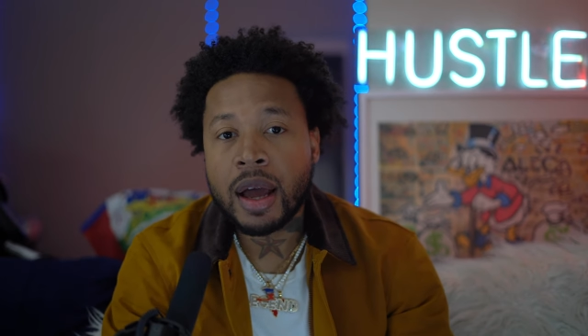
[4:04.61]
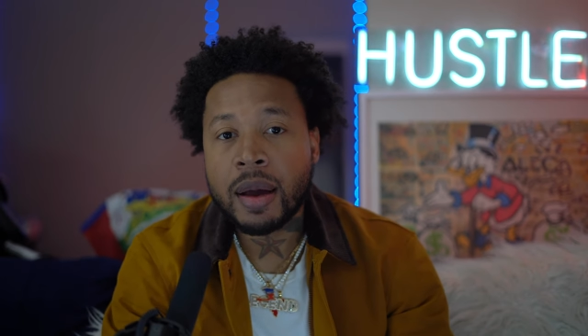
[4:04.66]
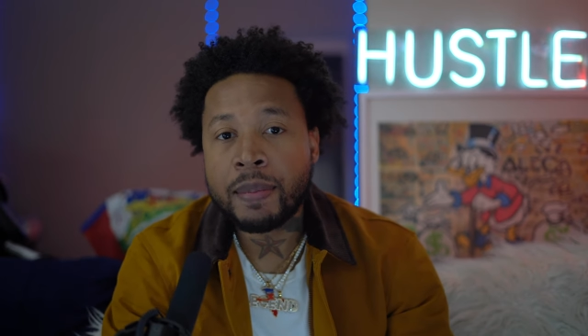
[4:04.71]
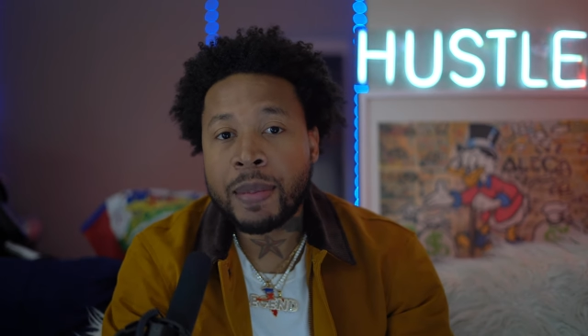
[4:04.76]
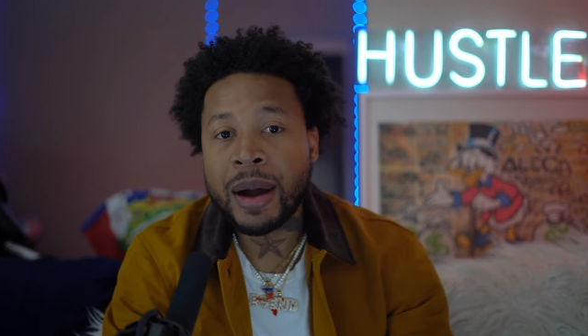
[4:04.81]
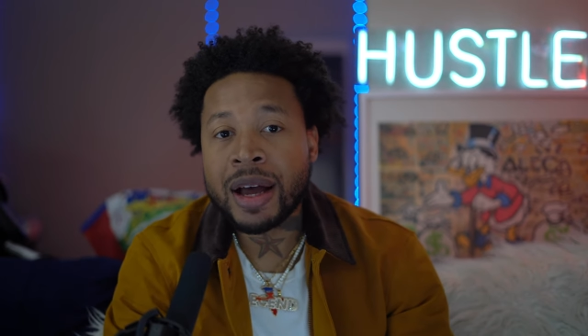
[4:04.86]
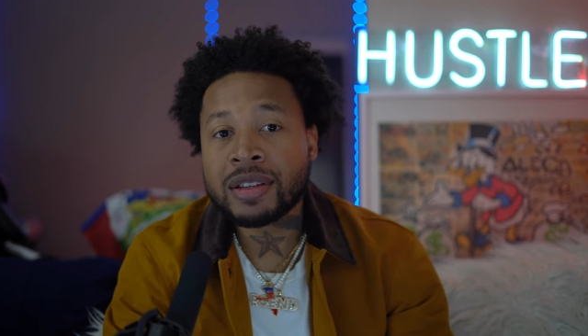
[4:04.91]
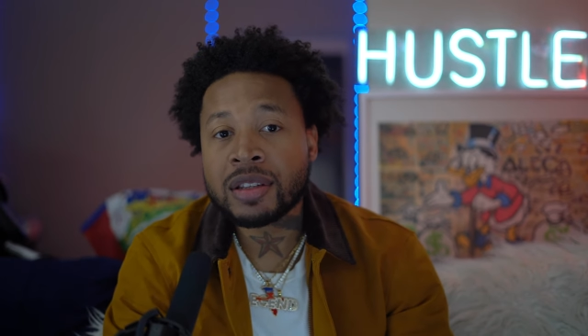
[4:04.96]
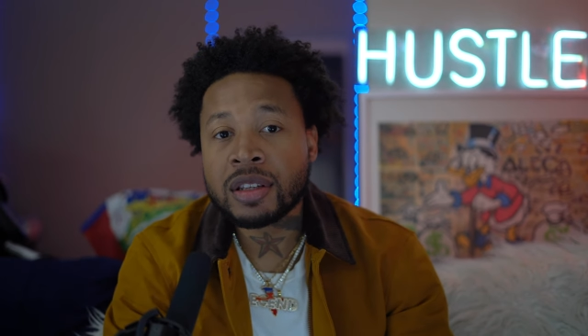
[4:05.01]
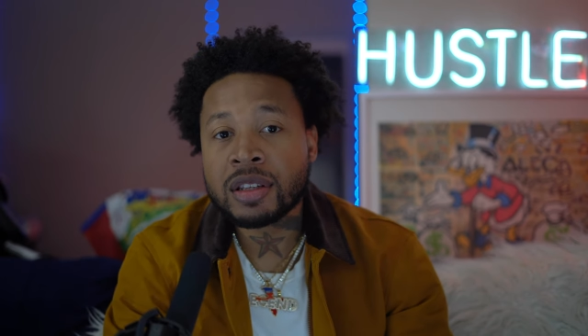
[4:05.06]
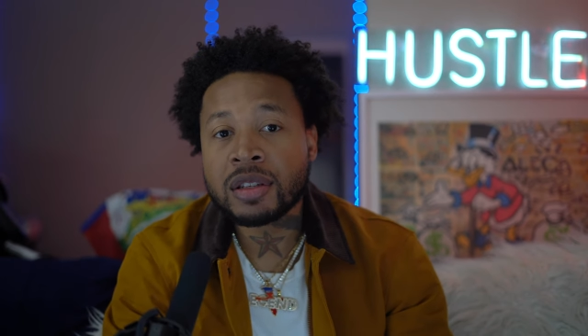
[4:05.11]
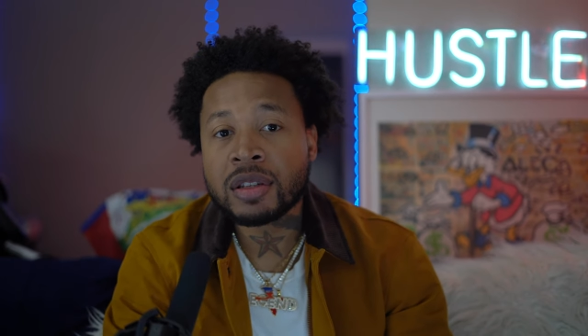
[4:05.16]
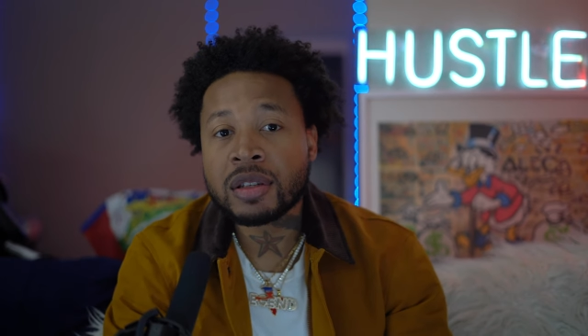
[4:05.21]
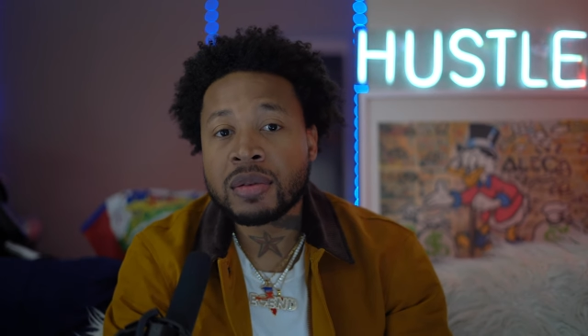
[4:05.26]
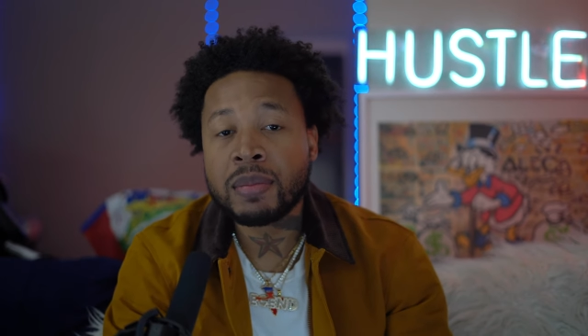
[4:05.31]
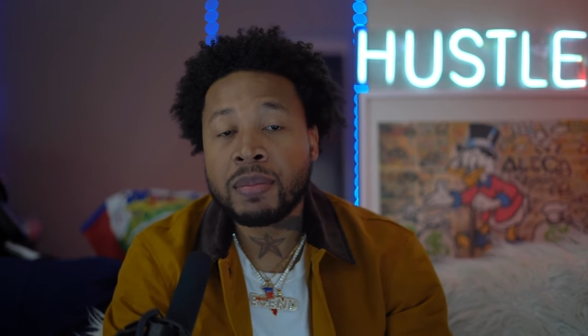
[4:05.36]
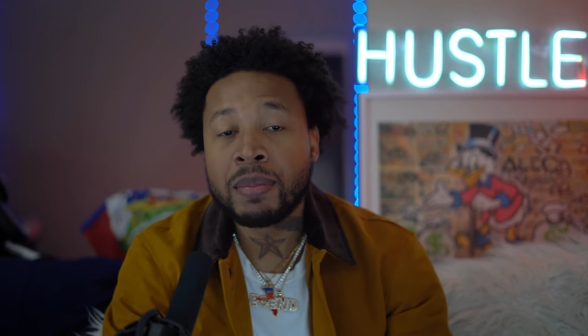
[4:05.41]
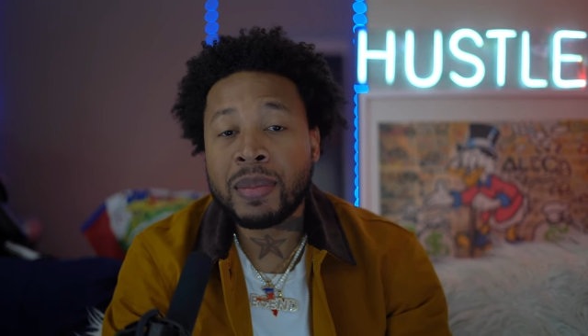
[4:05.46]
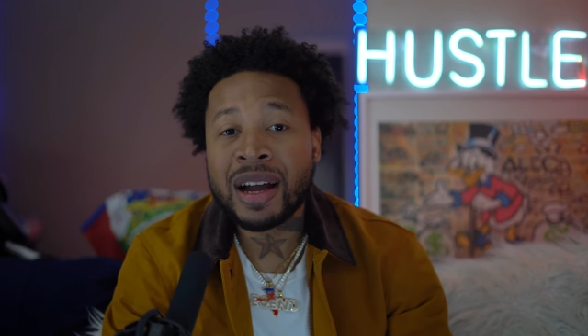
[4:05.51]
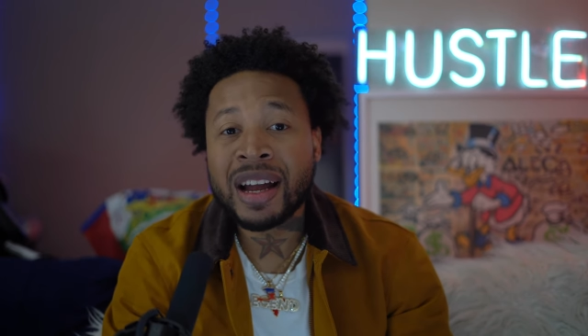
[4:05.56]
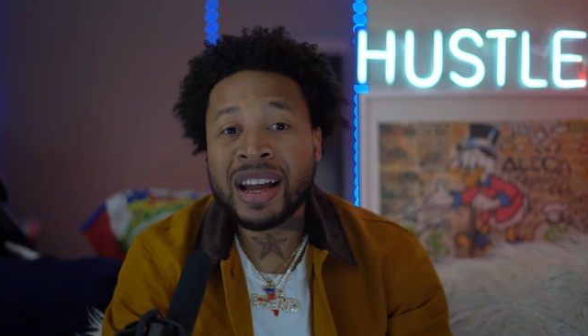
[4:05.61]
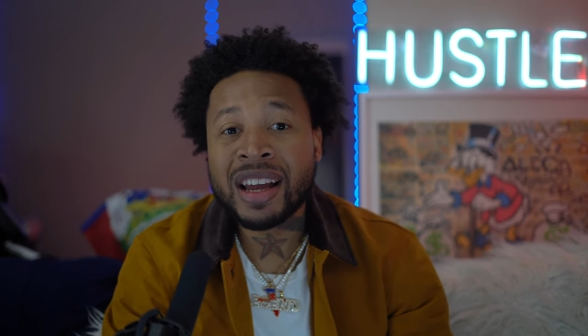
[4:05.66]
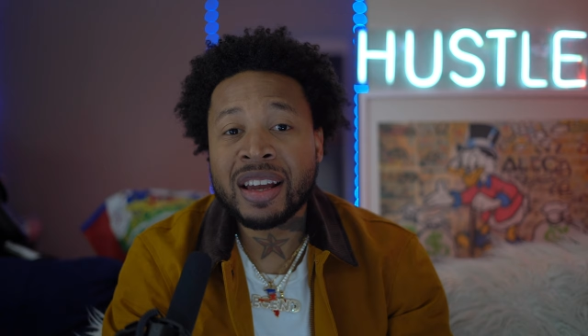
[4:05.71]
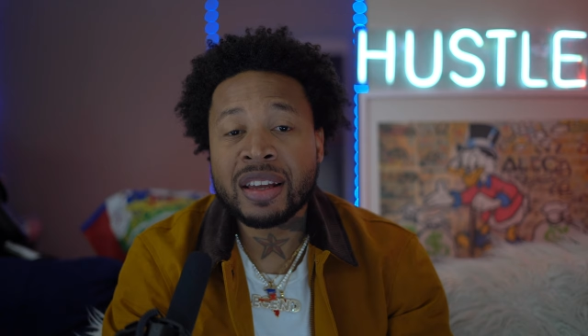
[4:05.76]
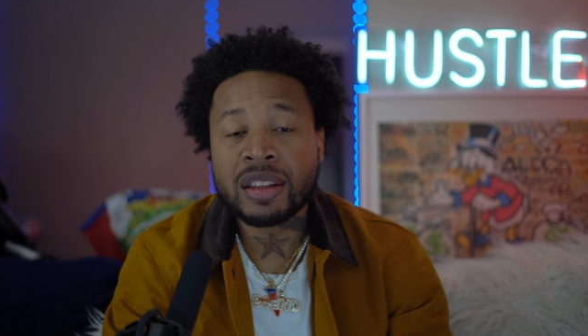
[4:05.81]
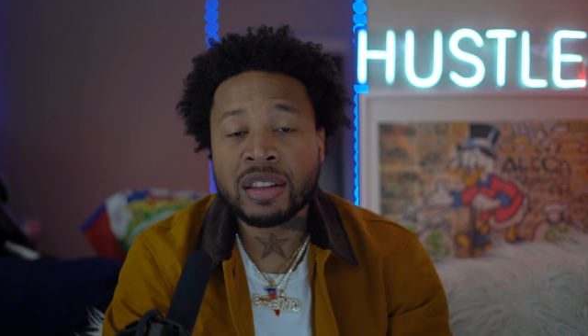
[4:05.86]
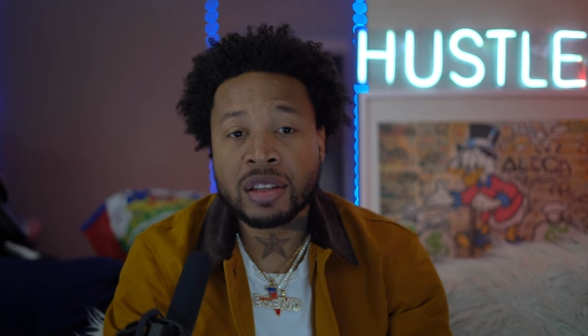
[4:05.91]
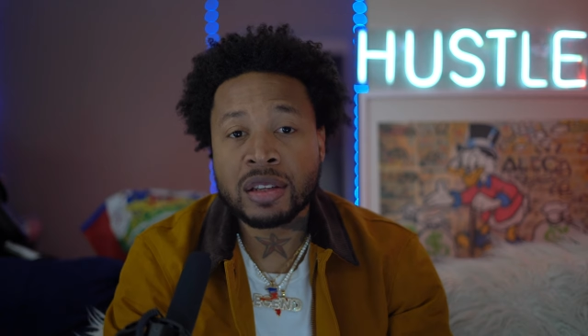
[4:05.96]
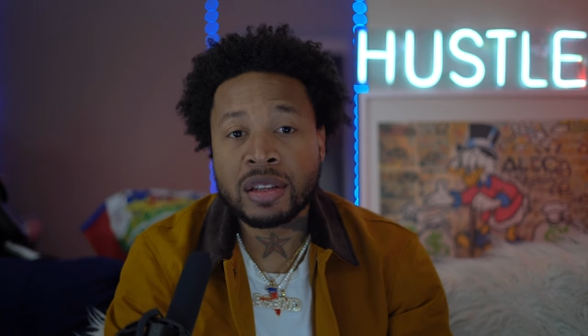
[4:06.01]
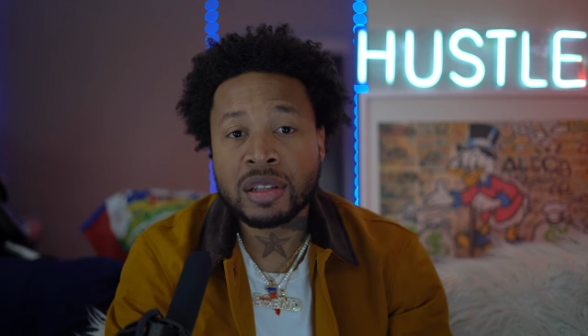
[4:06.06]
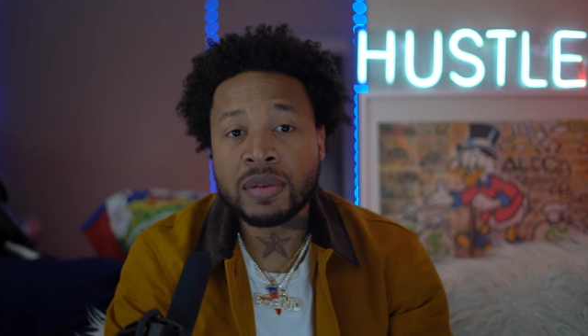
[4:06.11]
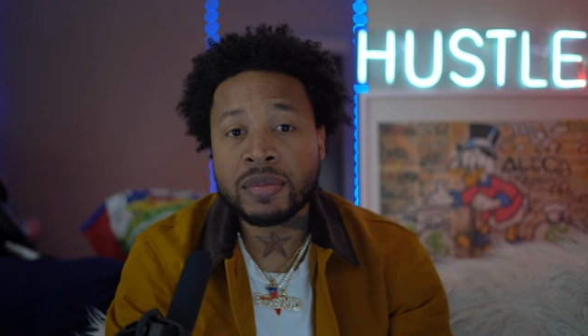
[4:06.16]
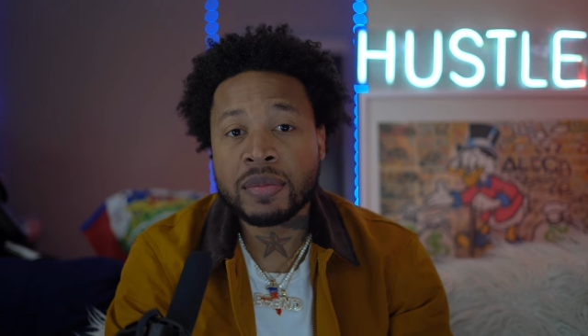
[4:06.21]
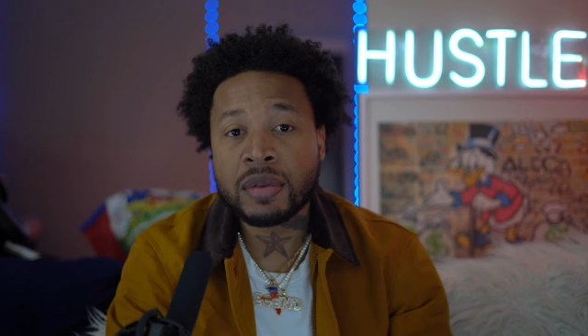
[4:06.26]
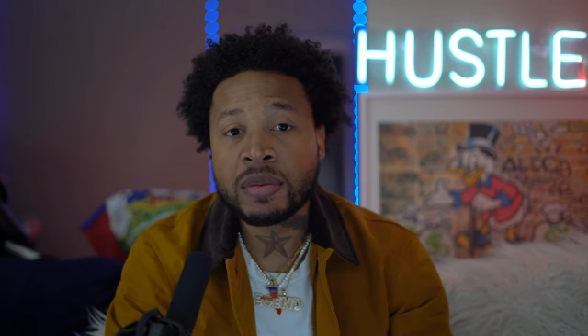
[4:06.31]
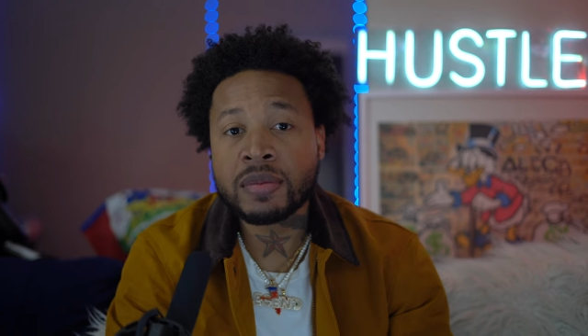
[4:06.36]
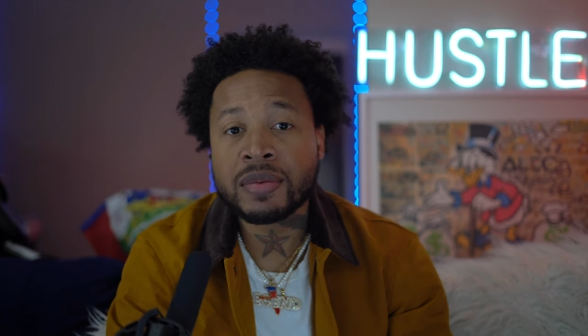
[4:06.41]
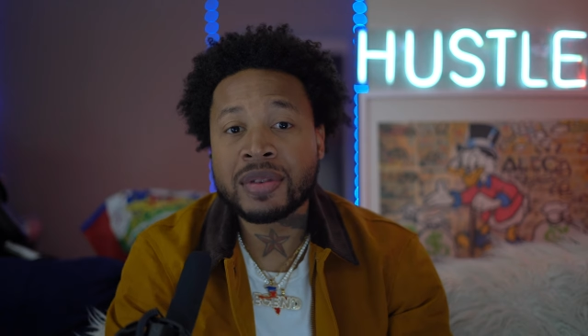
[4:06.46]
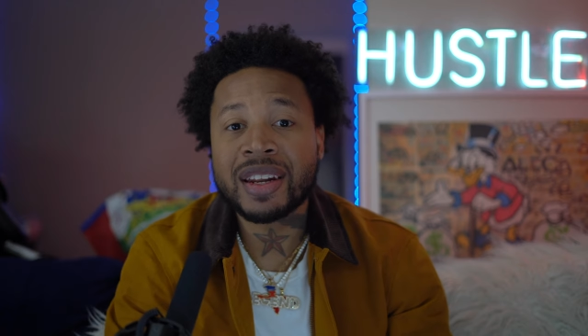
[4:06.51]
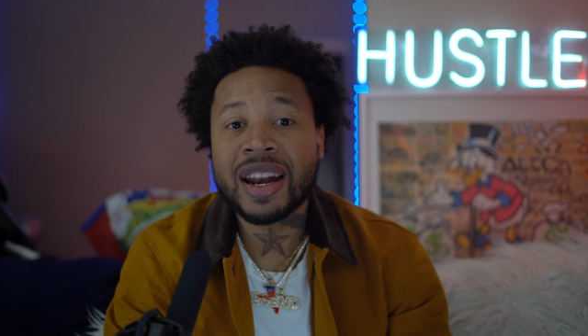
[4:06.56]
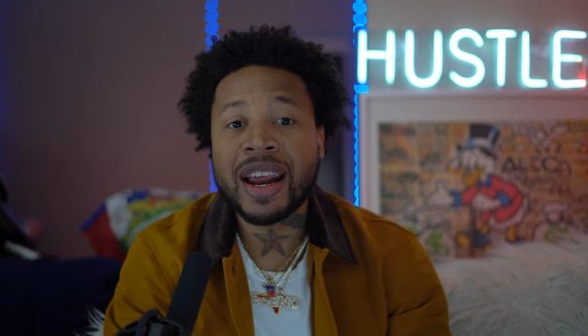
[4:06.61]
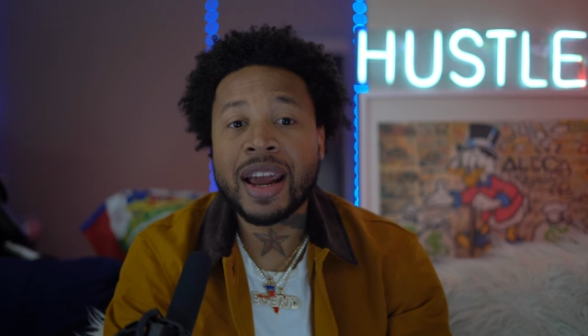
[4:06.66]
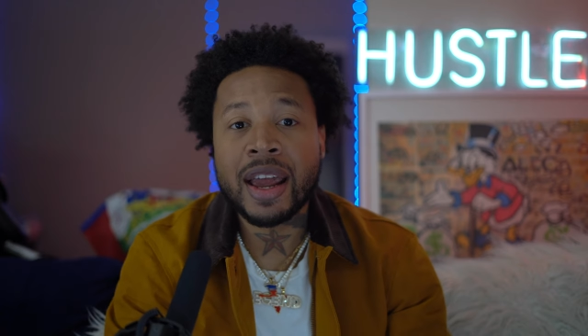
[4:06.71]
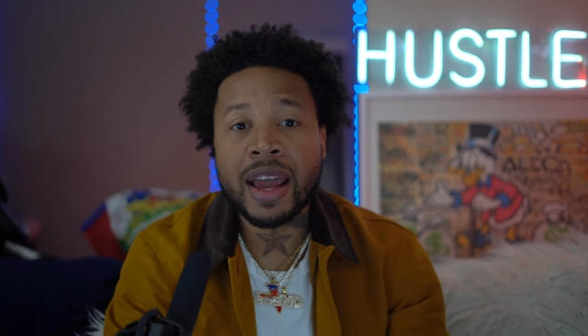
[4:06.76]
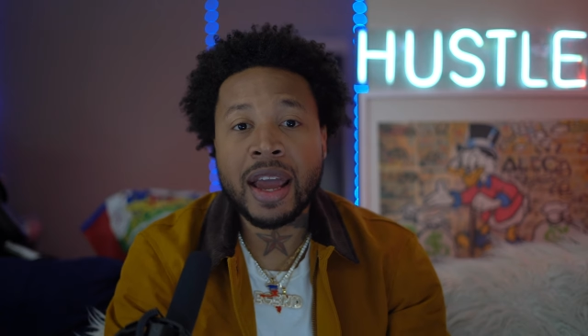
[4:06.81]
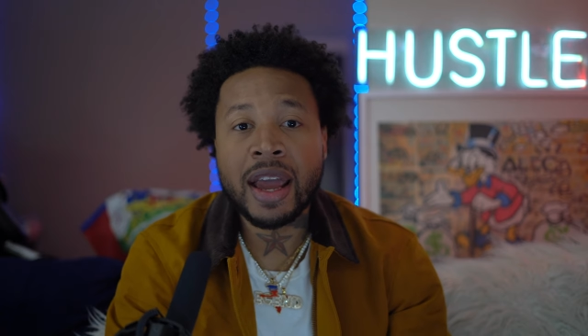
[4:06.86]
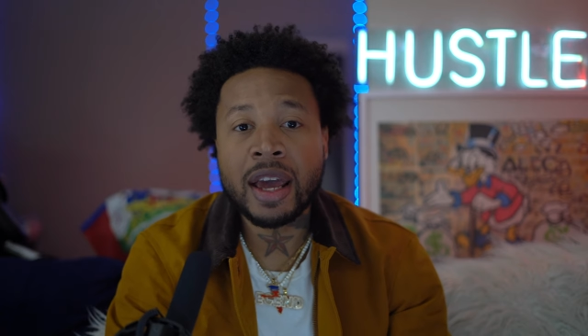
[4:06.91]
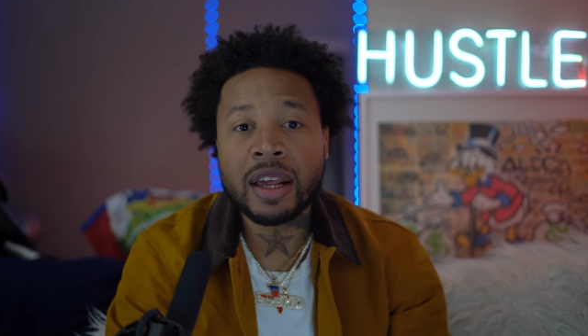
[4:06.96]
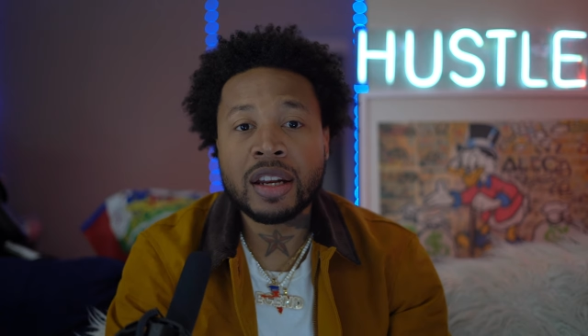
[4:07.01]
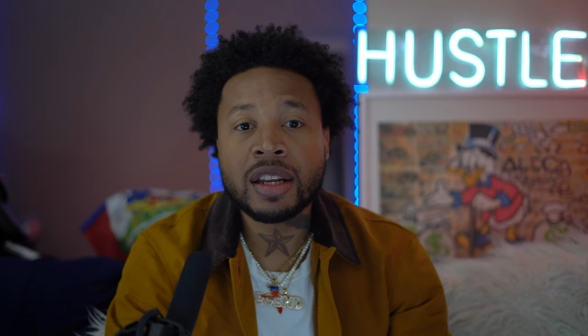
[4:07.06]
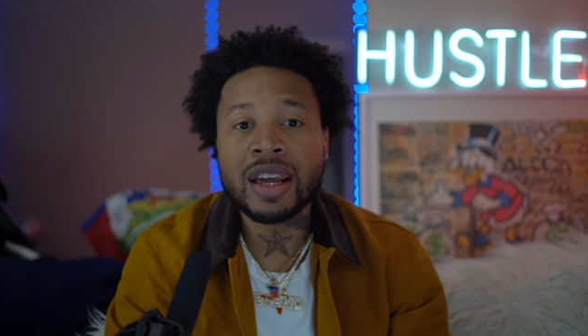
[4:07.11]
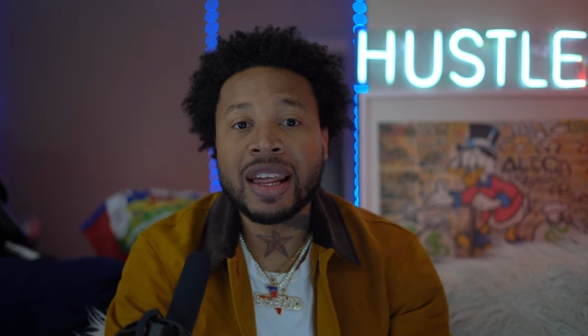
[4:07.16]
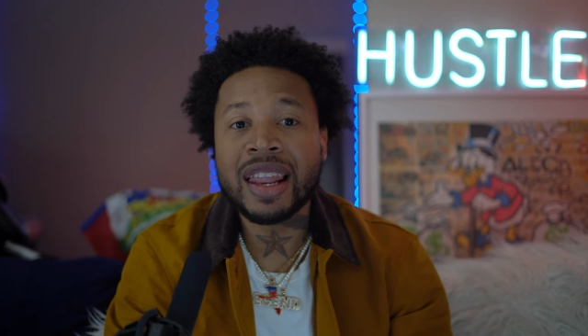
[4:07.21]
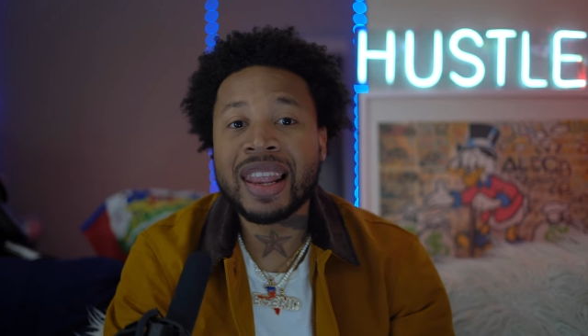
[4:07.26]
my cyst, my the symptoms that I had